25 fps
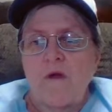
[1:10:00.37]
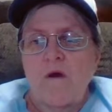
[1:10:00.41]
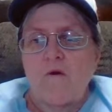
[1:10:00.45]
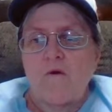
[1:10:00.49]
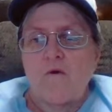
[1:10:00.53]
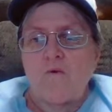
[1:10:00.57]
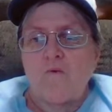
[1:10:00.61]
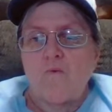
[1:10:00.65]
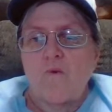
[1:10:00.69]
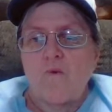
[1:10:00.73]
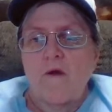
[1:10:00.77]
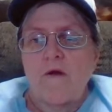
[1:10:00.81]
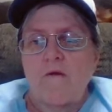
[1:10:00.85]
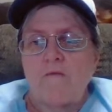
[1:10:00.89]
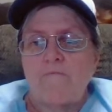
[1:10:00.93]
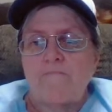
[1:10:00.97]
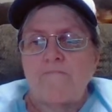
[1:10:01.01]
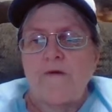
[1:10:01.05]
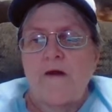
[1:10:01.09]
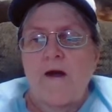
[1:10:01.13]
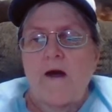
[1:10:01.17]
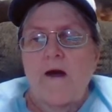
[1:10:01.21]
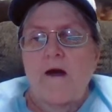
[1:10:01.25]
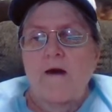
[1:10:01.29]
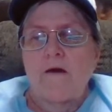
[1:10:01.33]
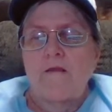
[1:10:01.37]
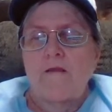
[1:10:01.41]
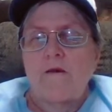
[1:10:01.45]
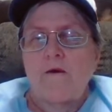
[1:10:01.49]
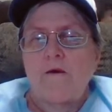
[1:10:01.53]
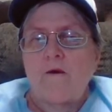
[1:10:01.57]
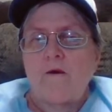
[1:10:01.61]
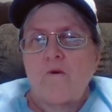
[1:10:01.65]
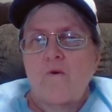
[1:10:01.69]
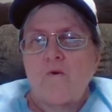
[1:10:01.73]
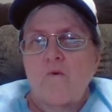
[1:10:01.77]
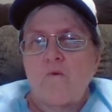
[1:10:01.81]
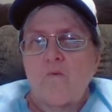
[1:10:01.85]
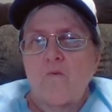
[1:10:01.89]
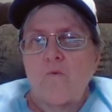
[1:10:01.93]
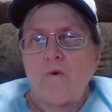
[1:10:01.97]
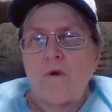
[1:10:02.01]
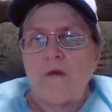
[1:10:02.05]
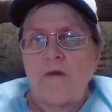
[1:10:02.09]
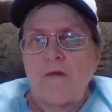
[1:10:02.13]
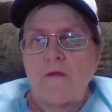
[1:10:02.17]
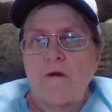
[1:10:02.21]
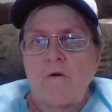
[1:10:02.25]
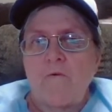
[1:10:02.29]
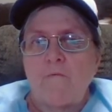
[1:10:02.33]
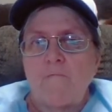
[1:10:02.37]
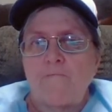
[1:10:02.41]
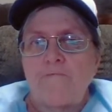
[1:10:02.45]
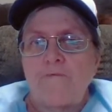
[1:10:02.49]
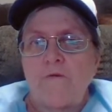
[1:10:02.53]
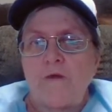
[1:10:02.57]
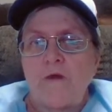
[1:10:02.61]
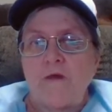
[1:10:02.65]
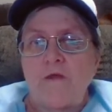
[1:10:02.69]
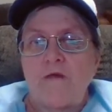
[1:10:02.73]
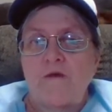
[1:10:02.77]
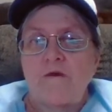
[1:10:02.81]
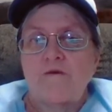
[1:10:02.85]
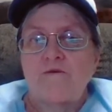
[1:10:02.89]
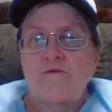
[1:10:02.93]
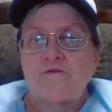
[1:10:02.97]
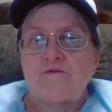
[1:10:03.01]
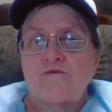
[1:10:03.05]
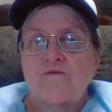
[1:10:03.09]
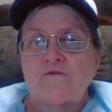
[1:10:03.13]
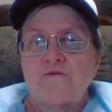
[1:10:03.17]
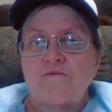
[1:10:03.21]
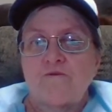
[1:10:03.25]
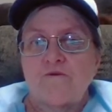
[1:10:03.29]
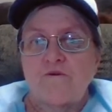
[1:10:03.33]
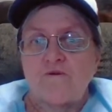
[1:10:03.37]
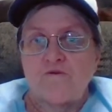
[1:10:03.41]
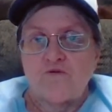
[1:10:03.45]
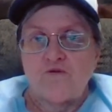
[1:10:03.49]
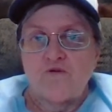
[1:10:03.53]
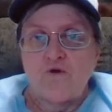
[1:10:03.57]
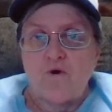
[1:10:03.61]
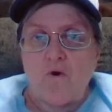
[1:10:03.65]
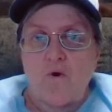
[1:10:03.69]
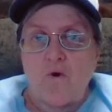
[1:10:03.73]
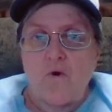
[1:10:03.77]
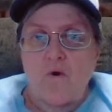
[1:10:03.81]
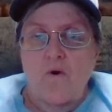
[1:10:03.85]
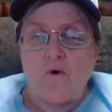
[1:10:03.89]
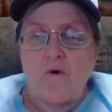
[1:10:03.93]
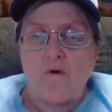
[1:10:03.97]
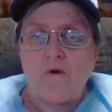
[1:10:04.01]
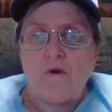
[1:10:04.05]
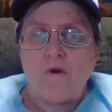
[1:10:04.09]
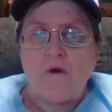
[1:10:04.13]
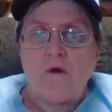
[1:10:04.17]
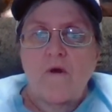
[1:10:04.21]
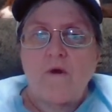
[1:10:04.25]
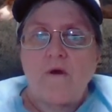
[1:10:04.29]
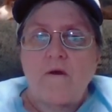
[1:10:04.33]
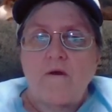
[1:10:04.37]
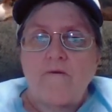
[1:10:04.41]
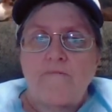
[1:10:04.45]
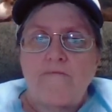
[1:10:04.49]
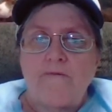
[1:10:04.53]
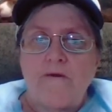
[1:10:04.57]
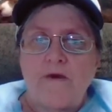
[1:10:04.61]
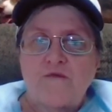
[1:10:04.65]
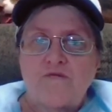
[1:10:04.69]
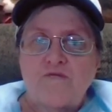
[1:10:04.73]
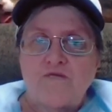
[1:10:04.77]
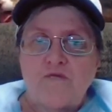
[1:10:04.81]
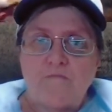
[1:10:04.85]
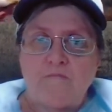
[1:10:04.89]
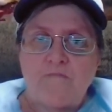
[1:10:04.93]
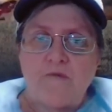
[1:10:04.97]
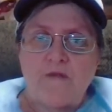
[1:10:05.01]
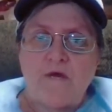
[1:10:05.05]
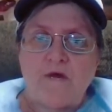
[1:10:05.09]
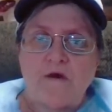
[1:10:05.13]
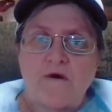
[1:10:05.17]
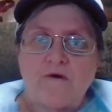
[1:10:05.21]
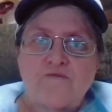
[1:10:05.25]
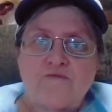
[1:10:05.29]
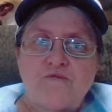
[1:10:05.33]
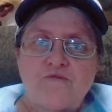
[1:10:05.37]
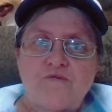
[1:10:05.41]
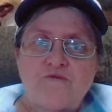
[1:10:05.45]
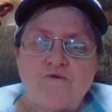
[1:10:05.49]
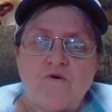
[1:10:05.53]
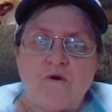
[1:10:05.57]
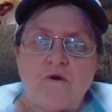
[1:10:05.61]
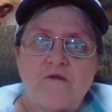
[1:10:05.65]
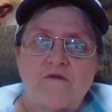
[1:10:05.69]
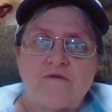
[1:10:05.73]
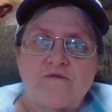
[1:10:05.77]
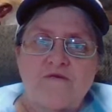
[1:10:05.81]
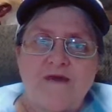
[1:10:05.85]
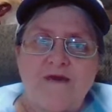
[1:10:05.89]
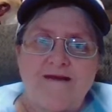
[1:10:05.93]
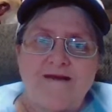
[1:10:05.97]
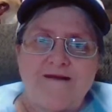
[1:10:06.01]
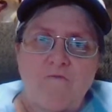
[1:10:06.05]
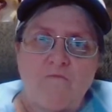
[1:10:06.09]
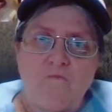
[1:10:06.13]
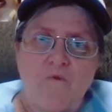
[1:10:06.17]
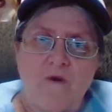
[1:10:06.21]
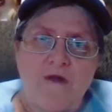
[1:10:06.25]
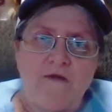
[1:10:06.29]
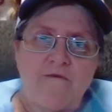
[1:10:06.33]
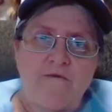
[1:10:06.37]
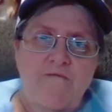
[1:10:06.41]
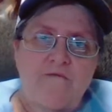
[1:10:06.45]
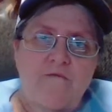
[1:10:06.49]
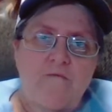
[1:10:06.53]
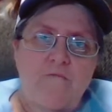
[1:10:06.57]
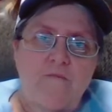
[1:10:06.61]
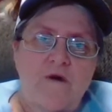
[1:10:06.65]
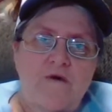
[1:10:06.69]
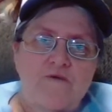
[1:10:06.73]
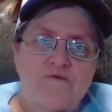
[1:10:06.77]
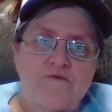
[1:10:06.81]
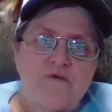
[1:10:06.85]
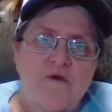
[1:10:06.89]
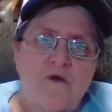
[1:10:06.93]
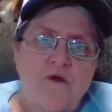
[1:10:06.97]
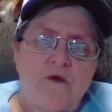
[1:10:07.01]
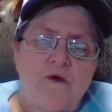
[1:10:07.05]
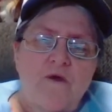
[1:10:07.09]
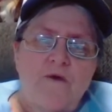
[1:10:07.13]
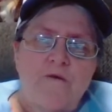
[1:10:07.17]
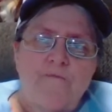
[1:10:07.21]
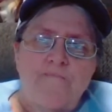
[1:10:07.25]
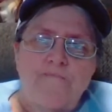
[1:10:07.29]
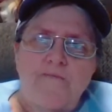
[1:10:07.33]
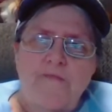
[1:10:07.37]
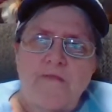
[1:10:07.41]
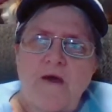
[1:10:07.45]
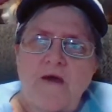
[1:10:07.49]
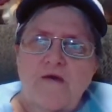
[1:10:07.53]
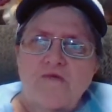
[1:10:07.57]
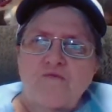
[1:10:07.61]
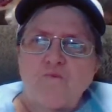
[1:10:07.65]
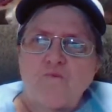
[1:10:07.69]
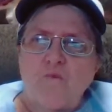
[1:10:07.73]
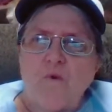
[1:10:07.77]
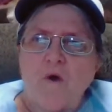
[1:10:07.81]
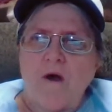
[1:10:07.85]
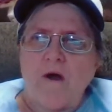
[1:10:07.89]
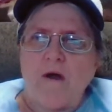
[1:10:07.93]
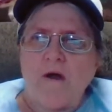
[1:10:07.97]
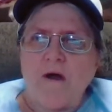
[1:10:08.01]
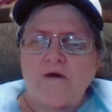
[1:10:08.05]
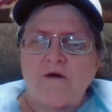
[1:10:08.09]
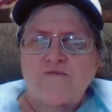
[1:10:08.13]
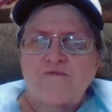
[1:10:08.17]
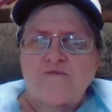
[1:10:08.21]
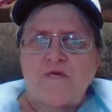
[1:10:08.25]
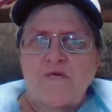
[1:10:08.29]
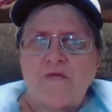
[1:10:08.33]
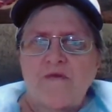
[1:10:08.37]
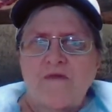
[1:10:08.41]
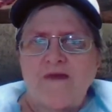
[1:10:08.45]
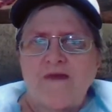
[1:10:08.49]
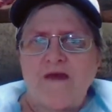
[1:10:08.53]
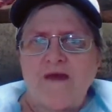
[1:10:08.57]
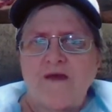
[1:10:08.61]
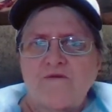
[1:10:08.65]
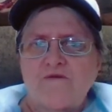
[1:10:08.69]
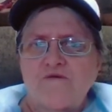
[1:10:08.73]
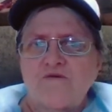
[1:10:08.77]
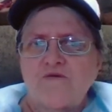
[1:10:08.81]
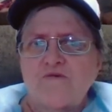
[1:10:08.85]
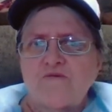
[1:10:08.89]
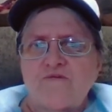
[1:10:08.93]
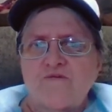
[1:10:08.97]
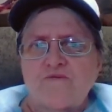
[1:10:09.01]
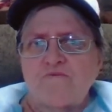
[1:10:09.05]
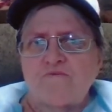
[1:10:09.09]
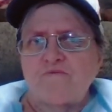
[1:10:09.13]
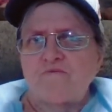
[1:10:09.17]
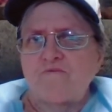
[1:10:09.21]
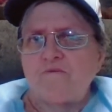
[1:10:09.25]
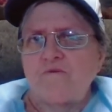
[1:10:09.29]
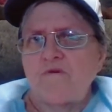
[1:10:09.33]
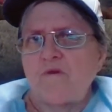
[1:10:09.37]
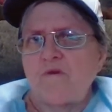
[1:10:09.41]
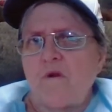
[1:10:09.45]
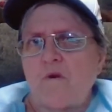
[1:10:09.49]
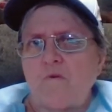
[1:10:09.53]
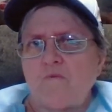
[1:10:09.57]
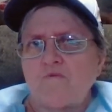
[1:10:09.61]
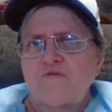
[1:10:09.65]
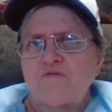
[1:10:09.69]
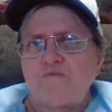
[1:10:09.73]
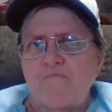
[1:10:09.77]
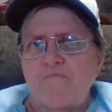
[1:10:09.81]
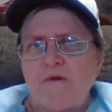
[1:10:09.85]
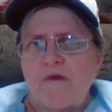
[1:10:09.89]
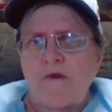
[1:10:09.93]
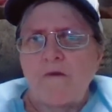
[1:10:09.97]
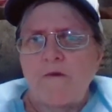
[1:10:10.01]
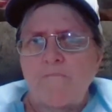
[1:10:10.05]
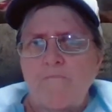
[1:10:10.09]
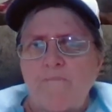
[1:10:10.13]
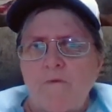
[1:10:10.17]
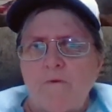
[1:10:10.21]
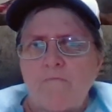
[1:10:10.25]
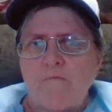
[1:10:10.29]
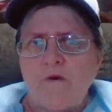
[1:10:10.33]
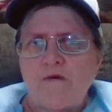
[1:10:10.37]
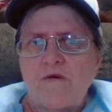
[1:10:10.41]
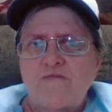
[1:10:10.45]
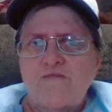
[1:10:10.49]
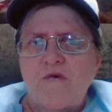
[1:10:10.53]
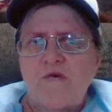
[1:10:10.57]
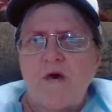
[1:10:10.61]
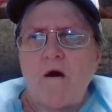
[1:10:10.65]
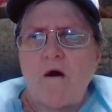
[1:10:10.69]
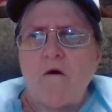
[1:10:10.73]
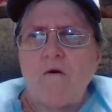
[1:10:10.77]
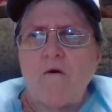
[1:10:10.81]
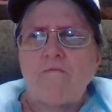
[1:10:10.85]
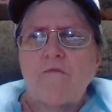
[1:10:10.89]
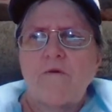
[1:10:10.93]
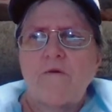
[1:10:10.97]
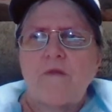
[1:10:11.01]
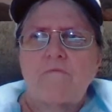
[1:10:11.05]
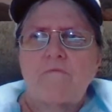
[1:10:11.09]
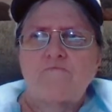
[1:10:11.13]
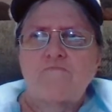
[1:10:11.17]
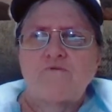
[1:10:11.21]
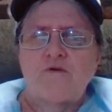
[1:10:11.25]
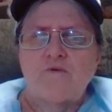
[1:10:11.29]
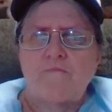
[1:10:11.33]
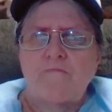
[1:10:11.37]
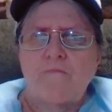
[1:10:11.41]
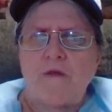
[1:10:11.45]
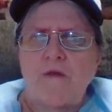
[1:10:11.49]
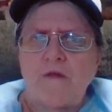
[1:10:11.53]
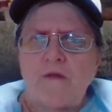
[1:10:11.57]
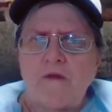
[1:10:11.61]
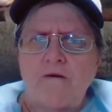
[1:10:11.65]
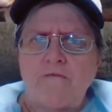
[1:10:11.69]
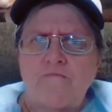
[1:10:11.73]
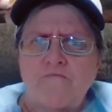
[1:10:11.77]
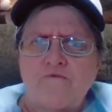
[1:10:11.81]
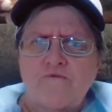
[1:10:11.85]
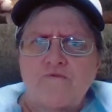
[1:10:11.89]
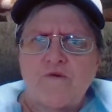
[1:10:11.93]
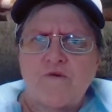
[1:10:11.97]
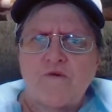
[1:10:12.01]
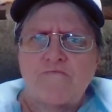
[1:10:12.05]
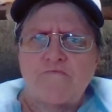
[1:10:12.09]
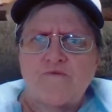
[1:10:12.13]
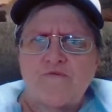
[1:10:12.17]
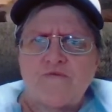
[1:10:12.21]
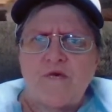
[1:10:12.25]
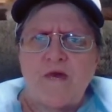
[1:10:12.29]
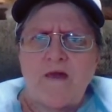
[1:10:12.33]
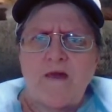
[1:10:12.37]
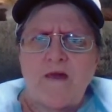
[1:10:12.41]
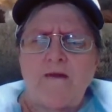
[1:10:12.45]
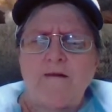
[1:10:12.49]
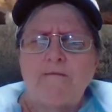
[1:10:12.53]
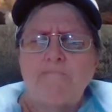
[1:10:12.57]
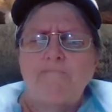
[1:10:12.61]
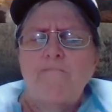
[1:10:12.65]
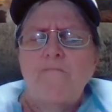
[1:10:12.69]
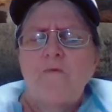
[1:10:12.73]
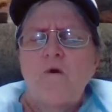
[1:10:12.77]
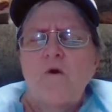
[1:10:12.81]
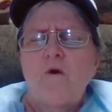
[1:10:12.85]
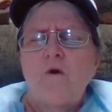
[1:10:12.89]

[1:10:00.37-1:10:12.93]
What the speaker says: are aware of that, we don't feed into the control that somebody else is trying to take away from us. And that's why I said, again, just, you know, speaking for myself, and I'm sure many others are the same,